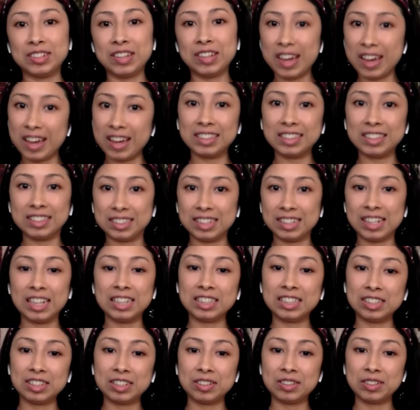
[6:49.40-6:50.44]
so yeah, it's a
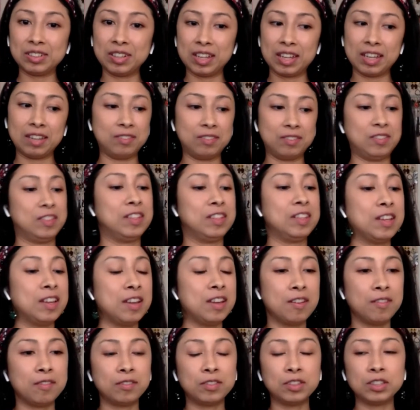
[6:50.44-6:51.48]
nice yeah. little gift
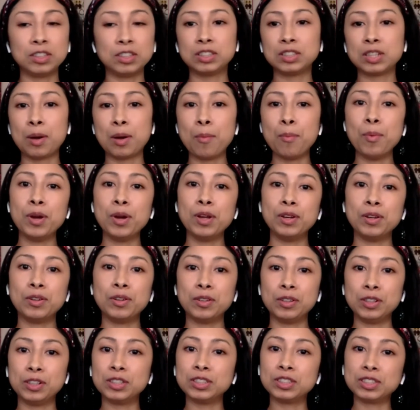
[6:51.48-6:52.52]
for someone
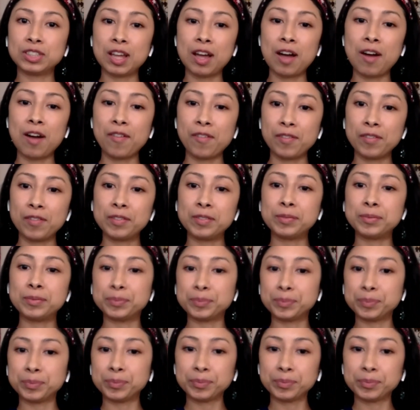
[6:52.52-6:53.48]
or yourself. The,